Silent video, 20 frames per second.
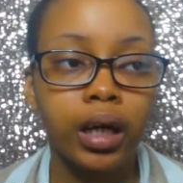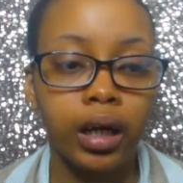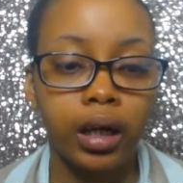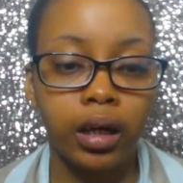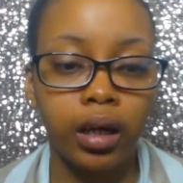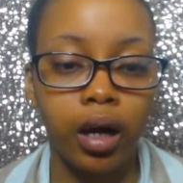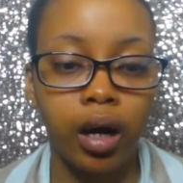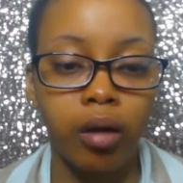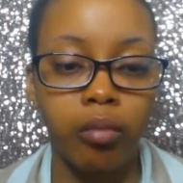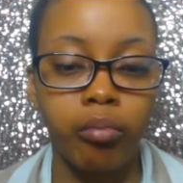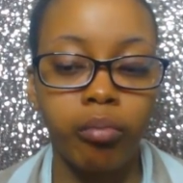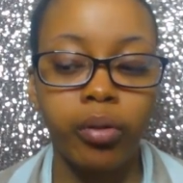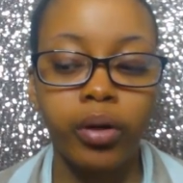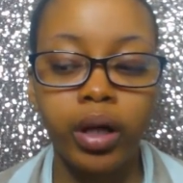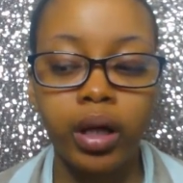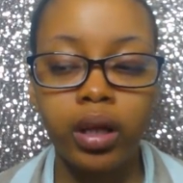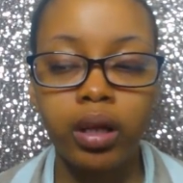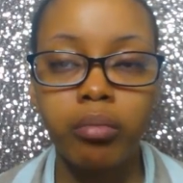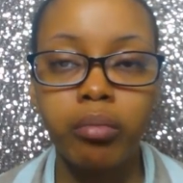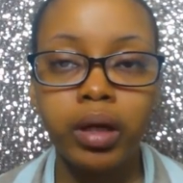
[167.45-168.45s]
and um,
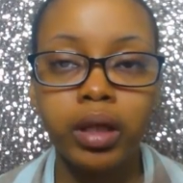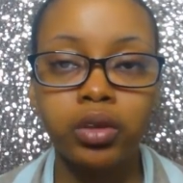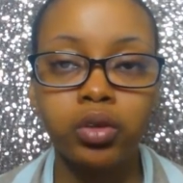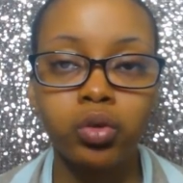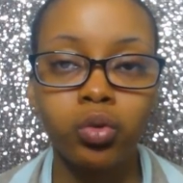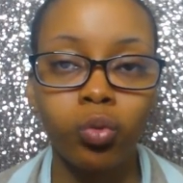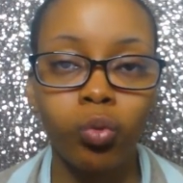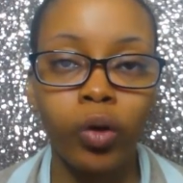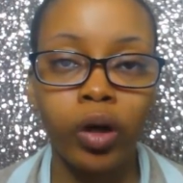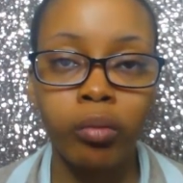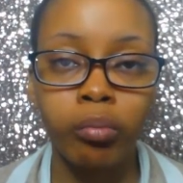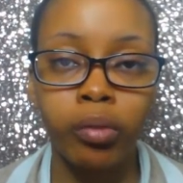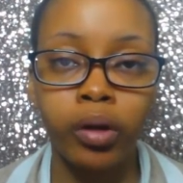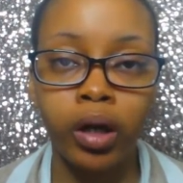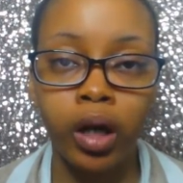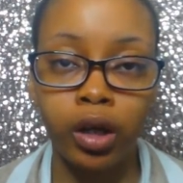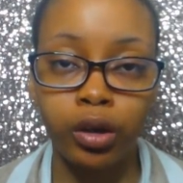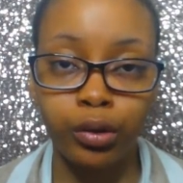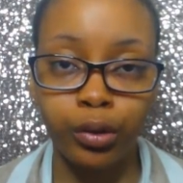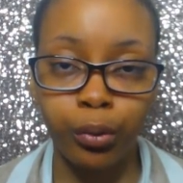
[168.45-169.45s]
putting them into one
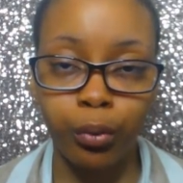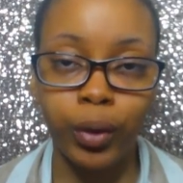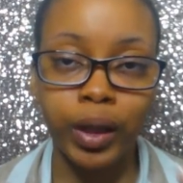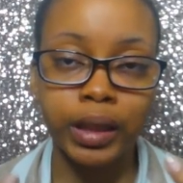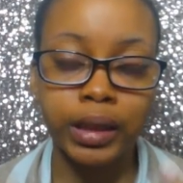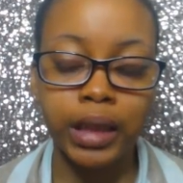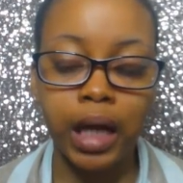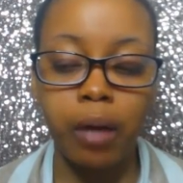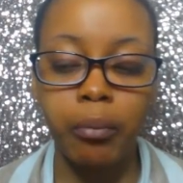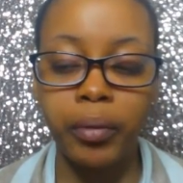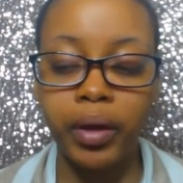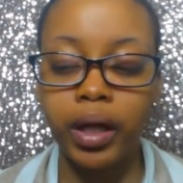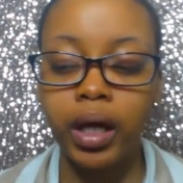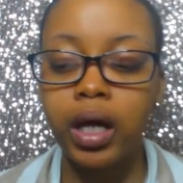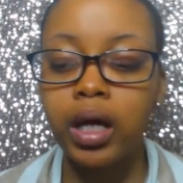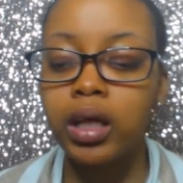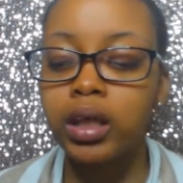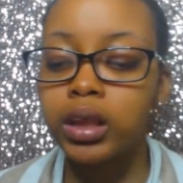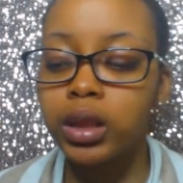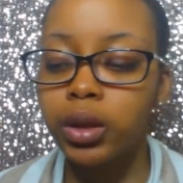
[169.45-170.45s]
book under one topic.
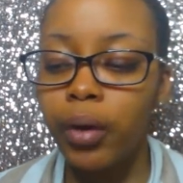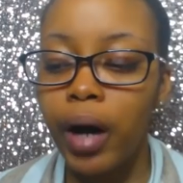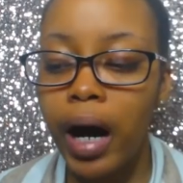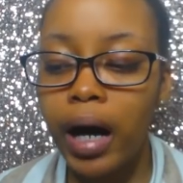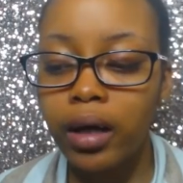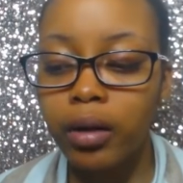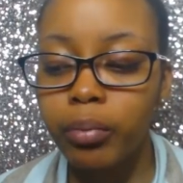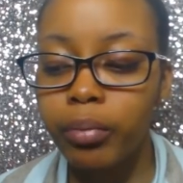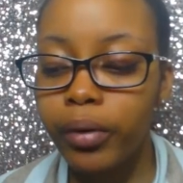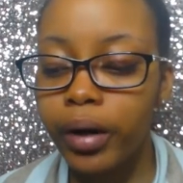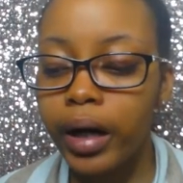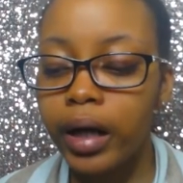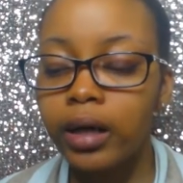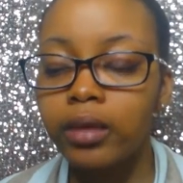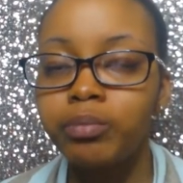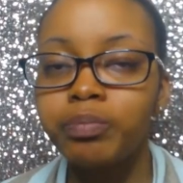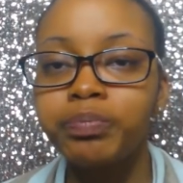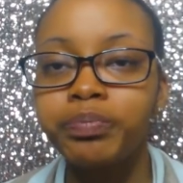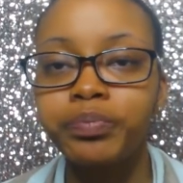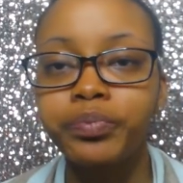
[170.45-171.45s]
So, How to
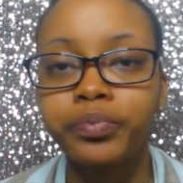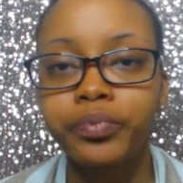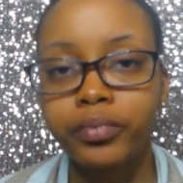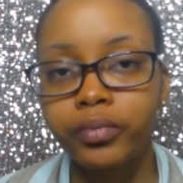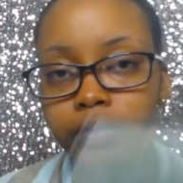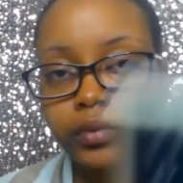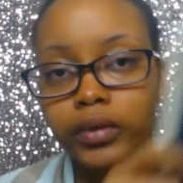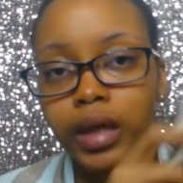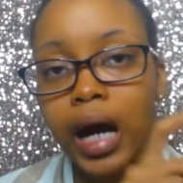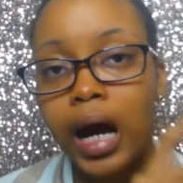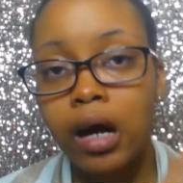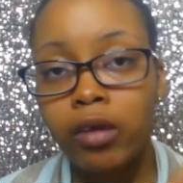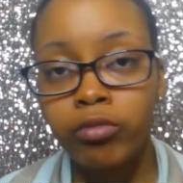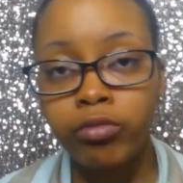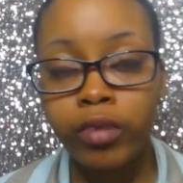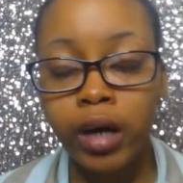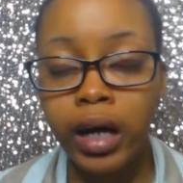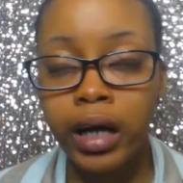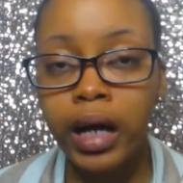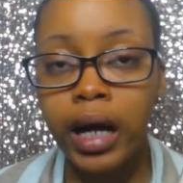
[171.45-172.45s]
Pray
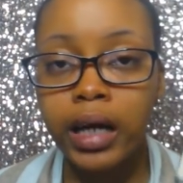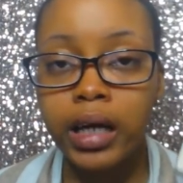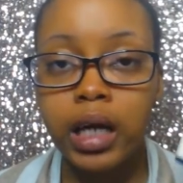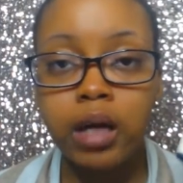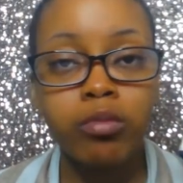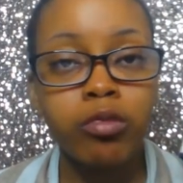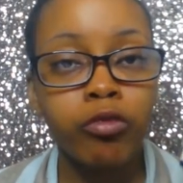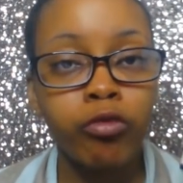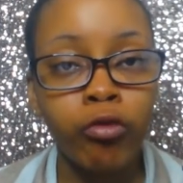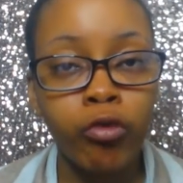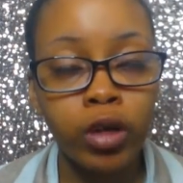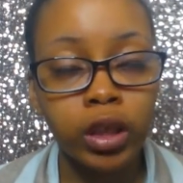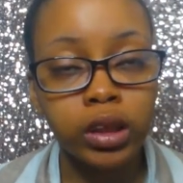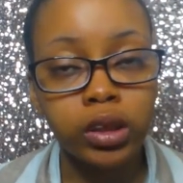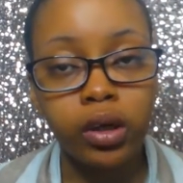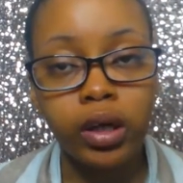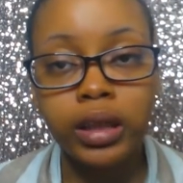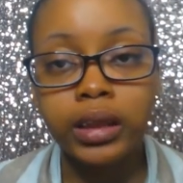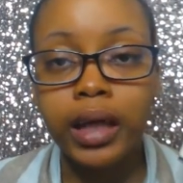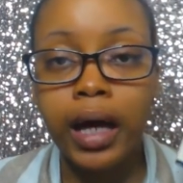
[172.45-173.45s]
I've read. I gave it four
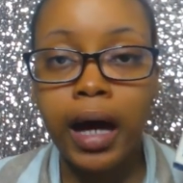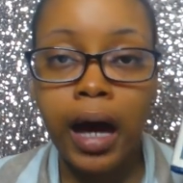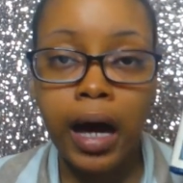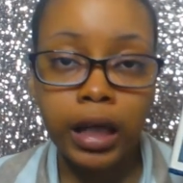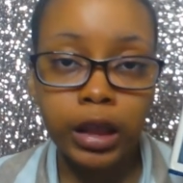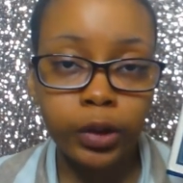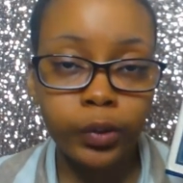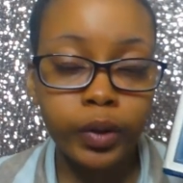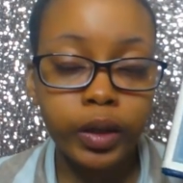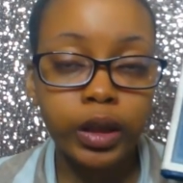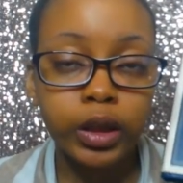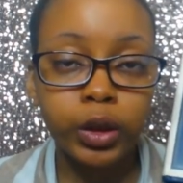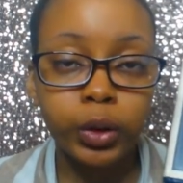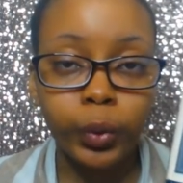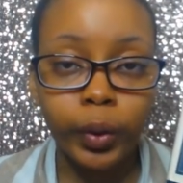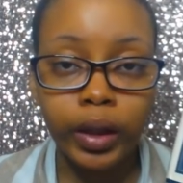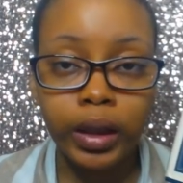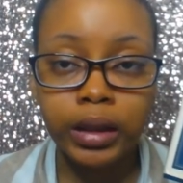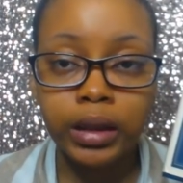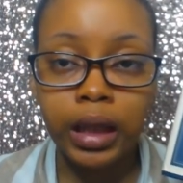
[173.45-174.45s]
stars. I actually
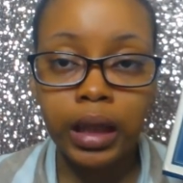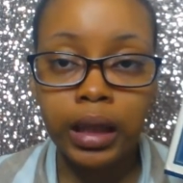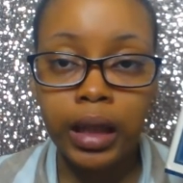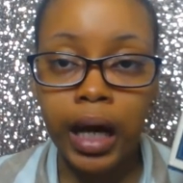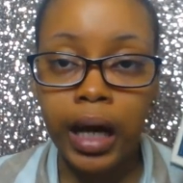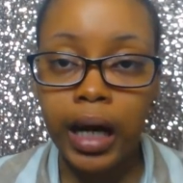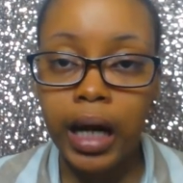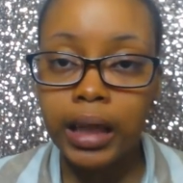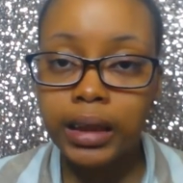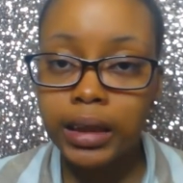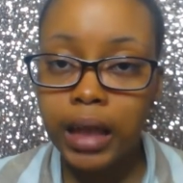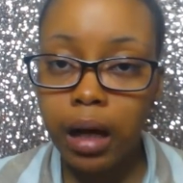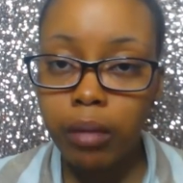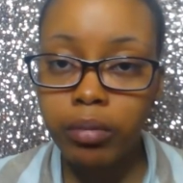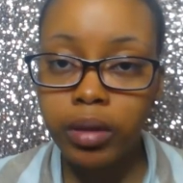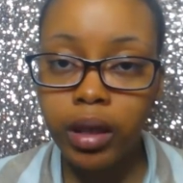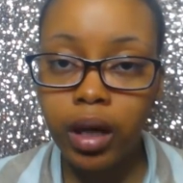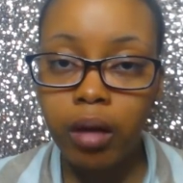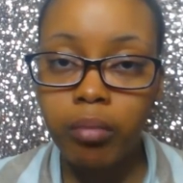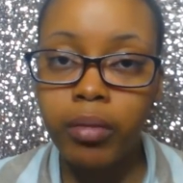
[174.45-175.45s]
enjoyed this a lot. I
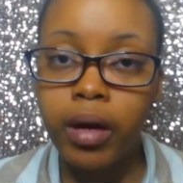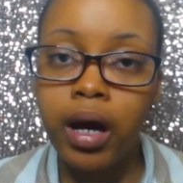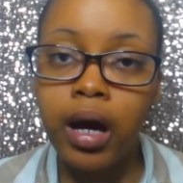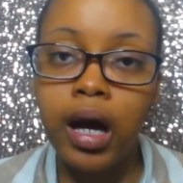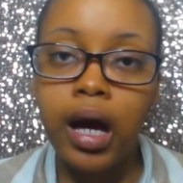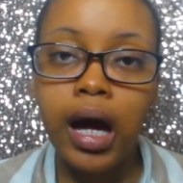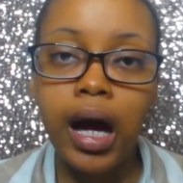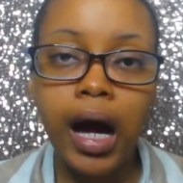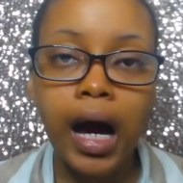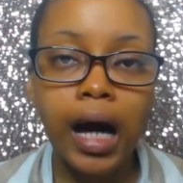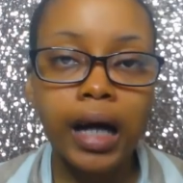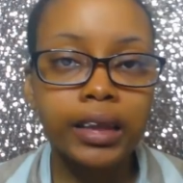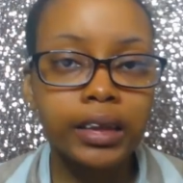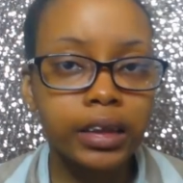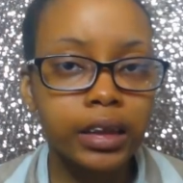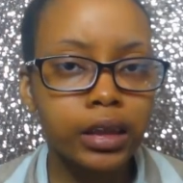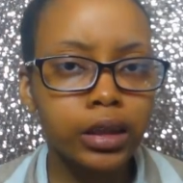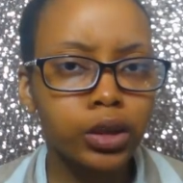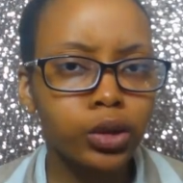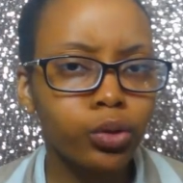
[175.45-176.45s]
tabbed it up. I
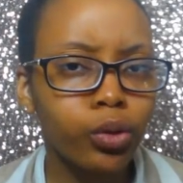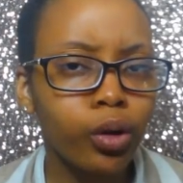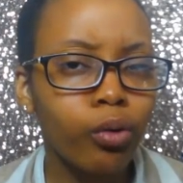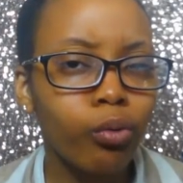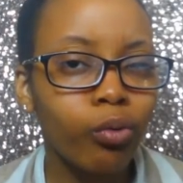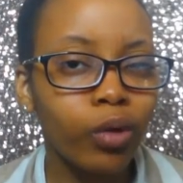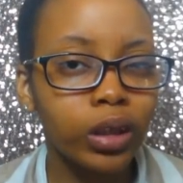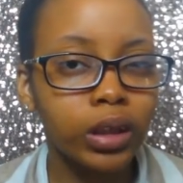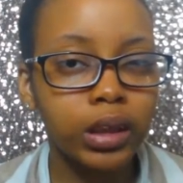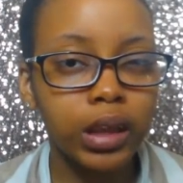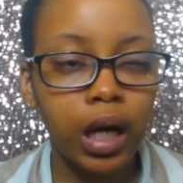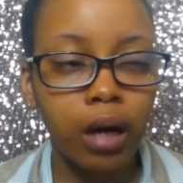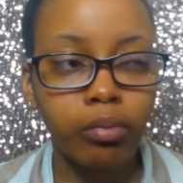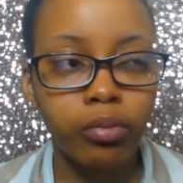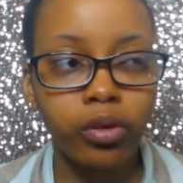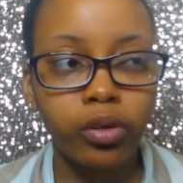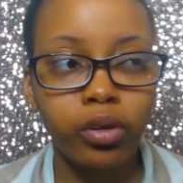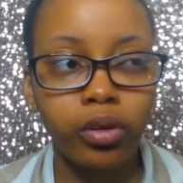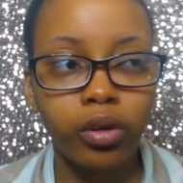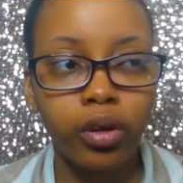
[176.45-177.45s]
did enjoy one
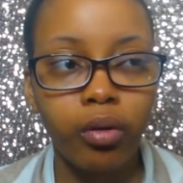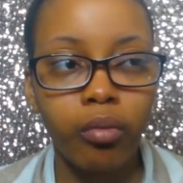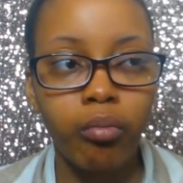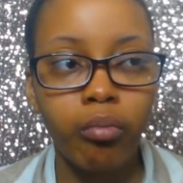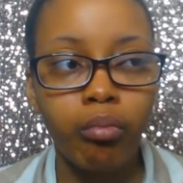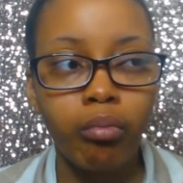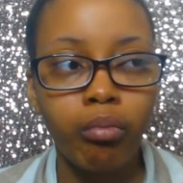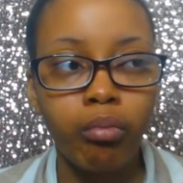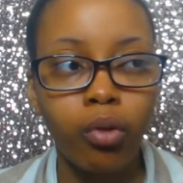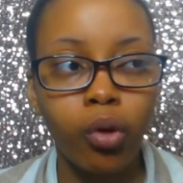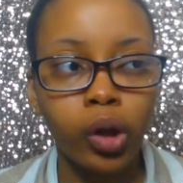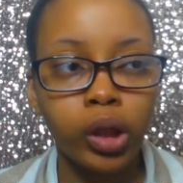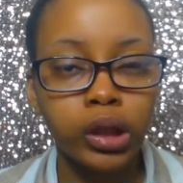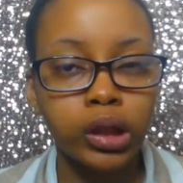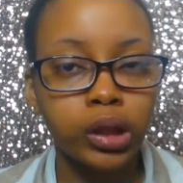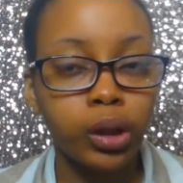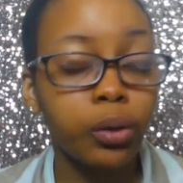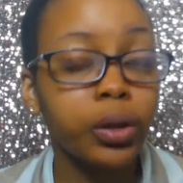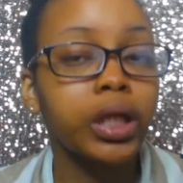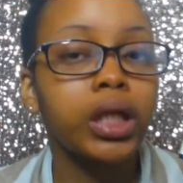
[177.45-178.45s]
chapter more
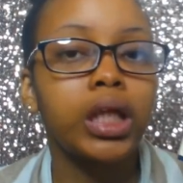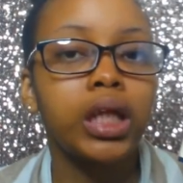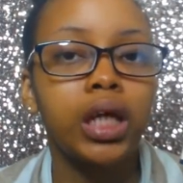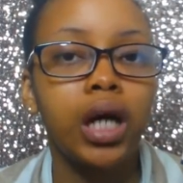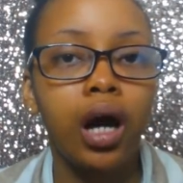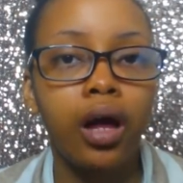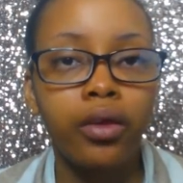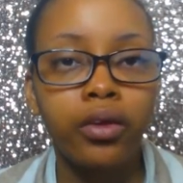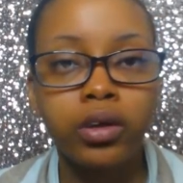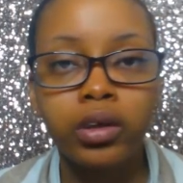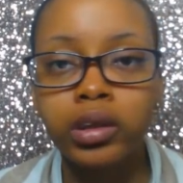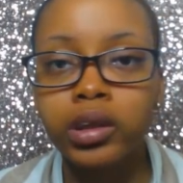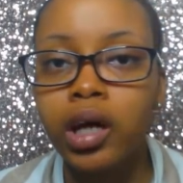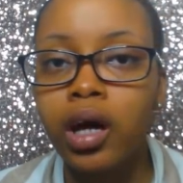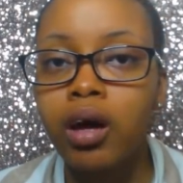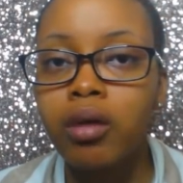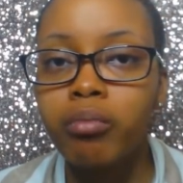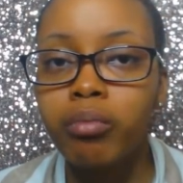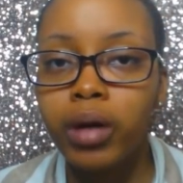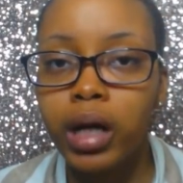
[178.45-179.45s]
so than the others,
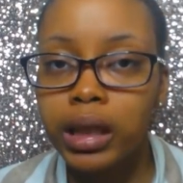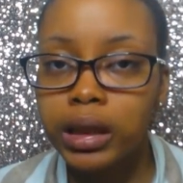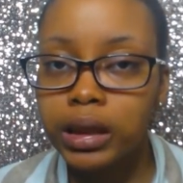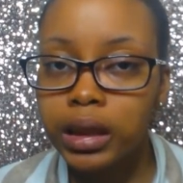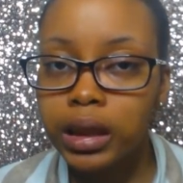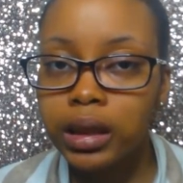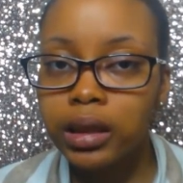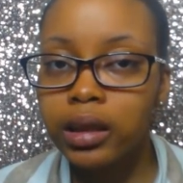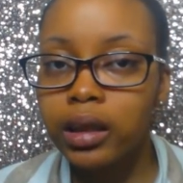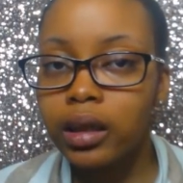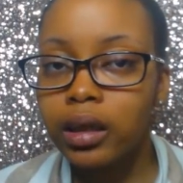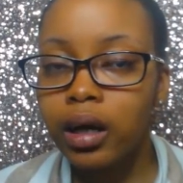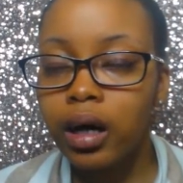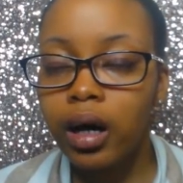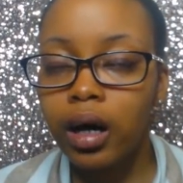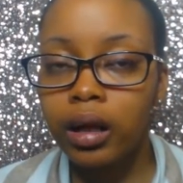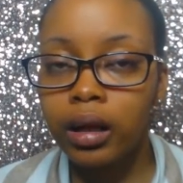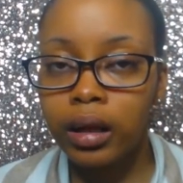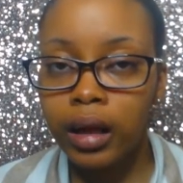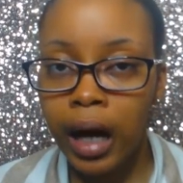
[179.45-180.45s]
but I did get
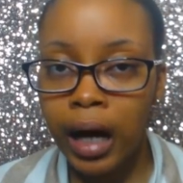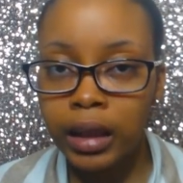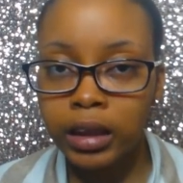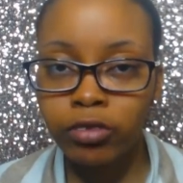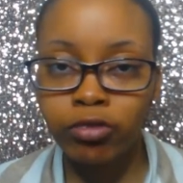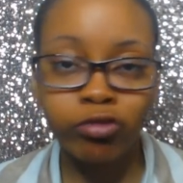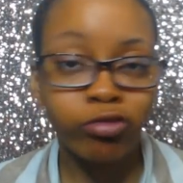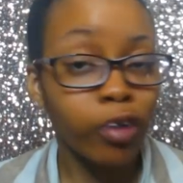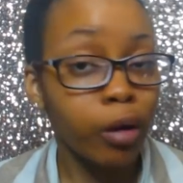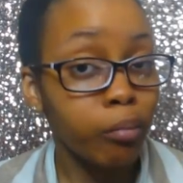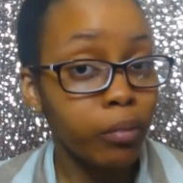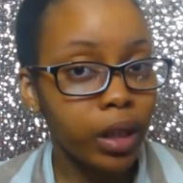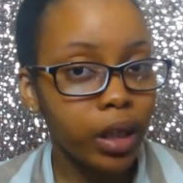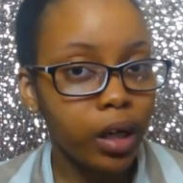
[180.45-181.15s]
a lot from